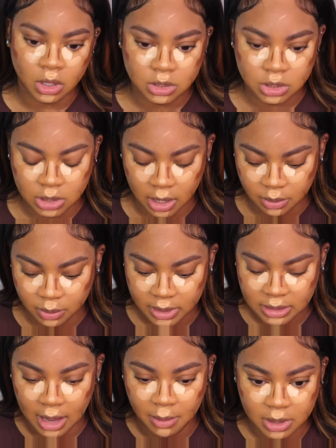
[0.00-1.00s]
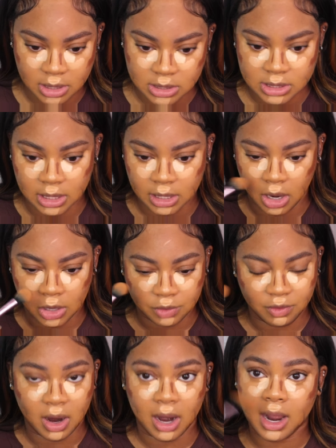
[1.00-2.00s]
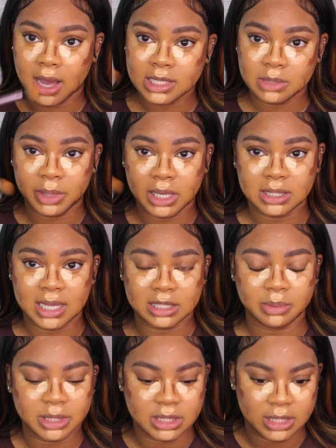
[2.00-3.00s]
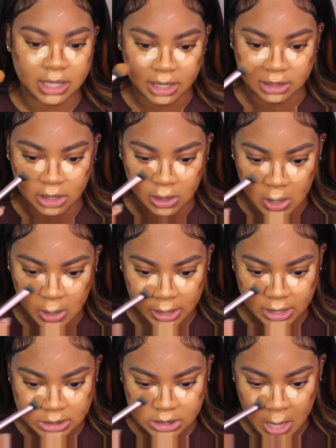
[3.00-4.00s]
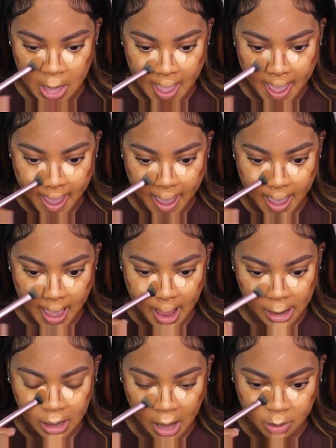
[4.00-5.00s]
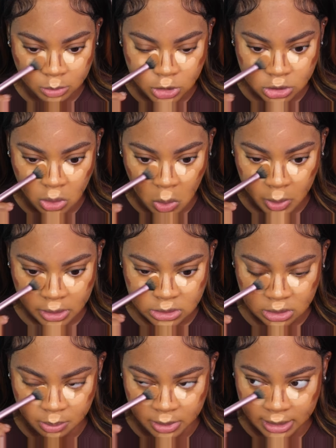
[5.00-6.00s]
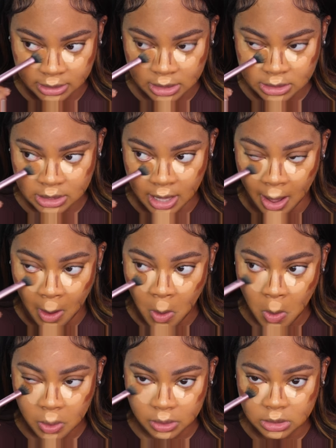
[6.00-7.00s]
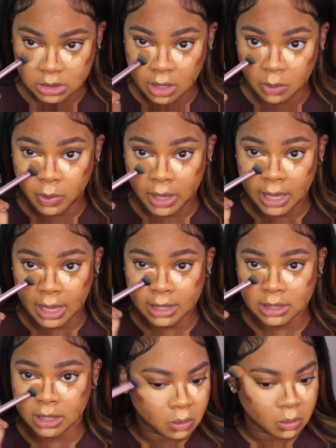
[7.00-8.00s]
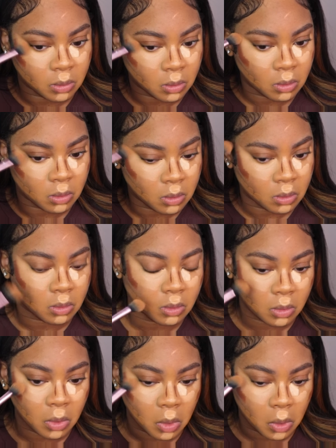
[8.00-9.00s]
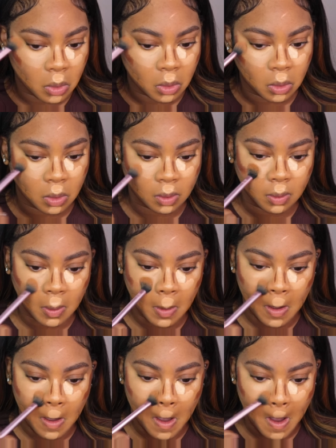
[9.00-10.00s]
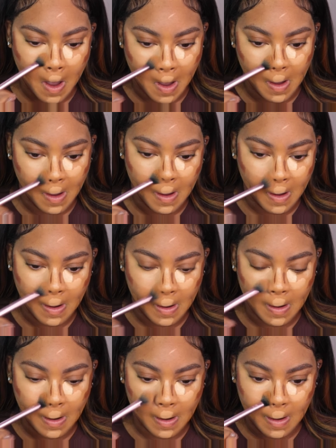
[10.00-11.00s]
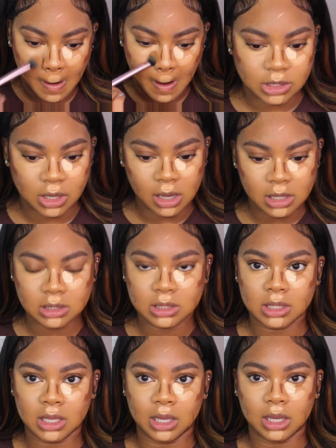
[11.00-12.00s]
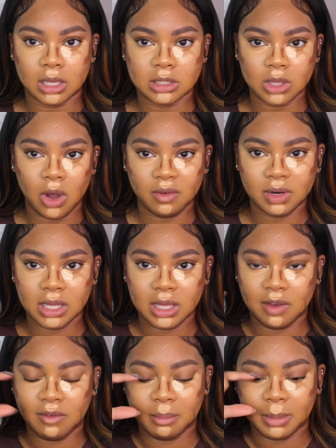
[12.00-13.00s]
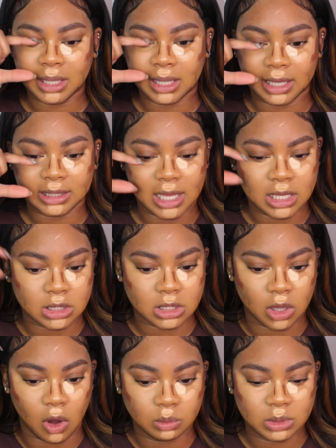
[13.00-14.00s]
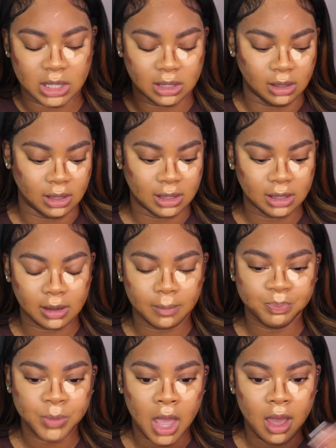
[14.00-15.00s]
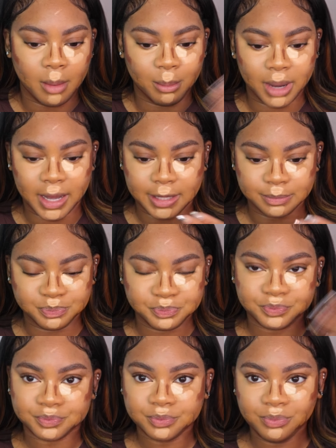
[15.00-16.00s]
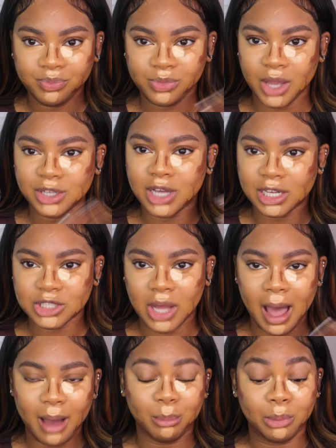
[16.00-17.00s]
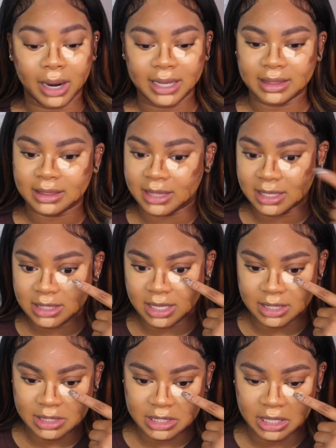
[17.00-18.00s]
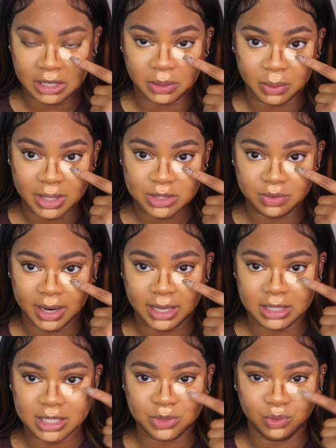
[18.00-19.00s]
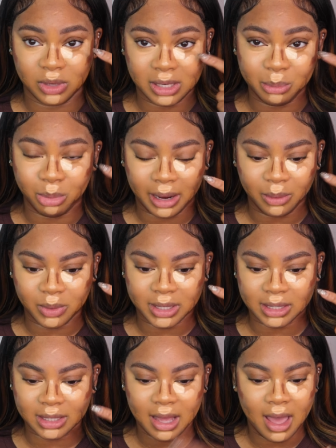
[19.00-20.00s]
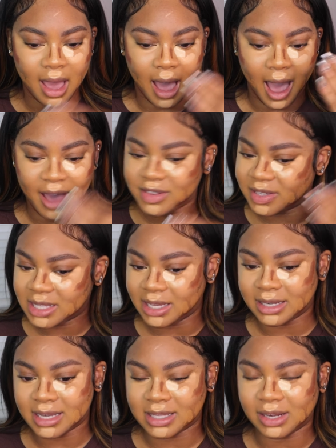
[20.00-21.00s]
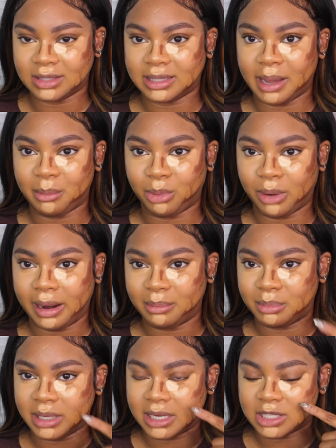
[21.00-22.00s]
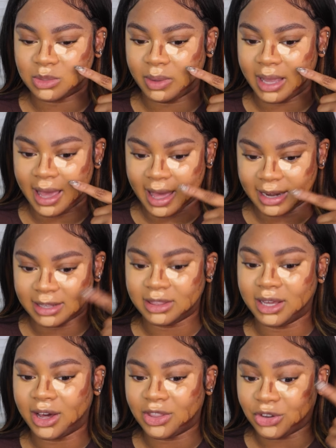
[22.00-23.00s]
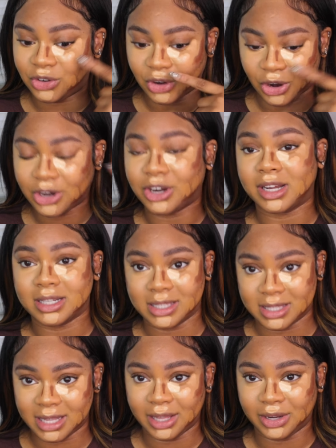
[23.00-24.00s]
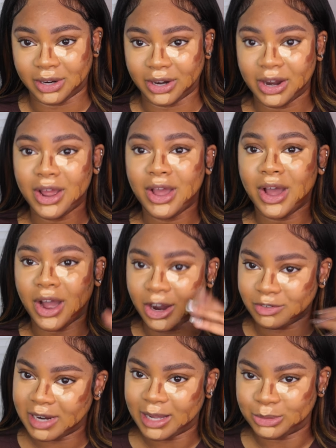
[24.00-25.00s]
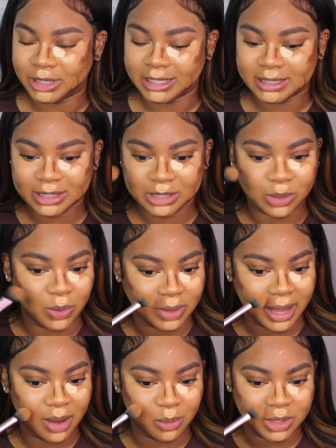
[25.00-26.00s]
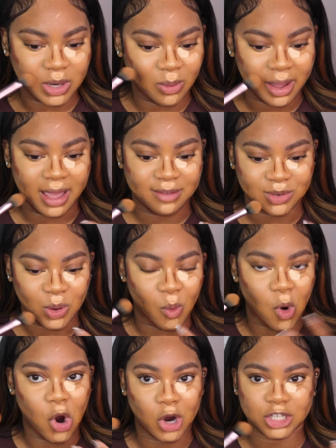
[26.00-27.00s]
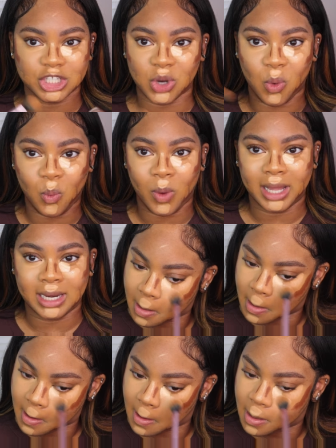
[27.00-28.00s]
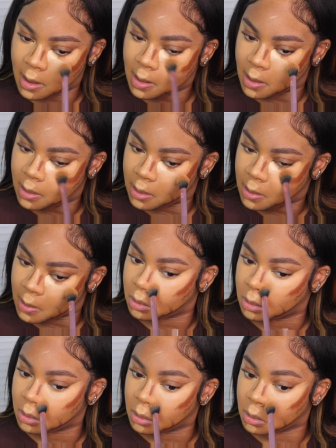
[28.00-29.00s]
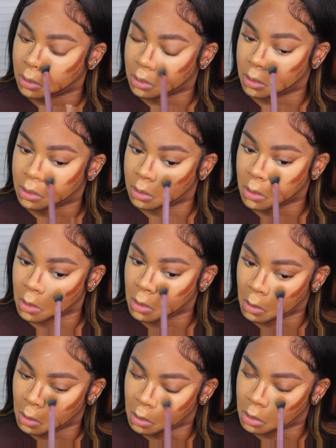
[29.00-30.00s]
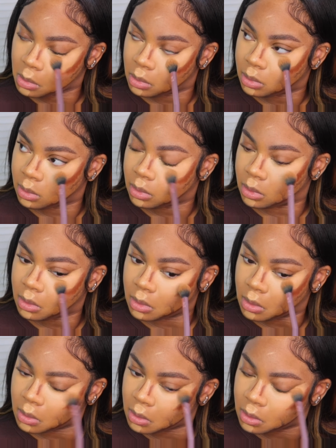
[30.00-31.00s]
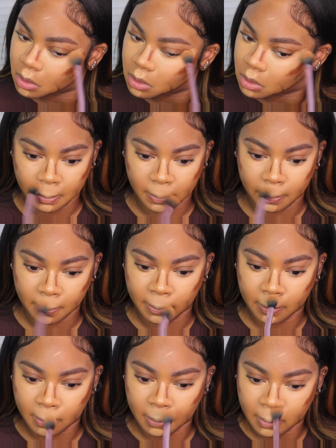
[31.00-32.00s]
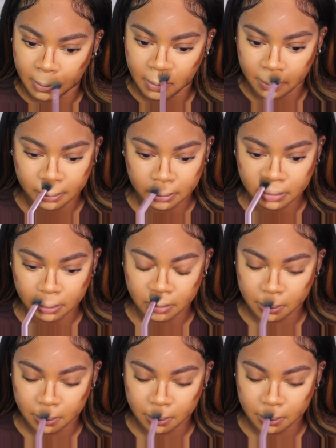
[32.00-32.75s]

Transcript: Start with our concealer under our eyes because that's been sitting the longest, and I'm just going to blend this out the same way I did the first set of concealer. So y'all can see, it's already giving me like that sculpted look, but y'all saw how bright this concealer was, right? This really bright one. Obviously, it doesn't look that bright because we added the other darker concealer around it. So now we don't have no harsh white line. So that's the key for me when I'm doing my makeup.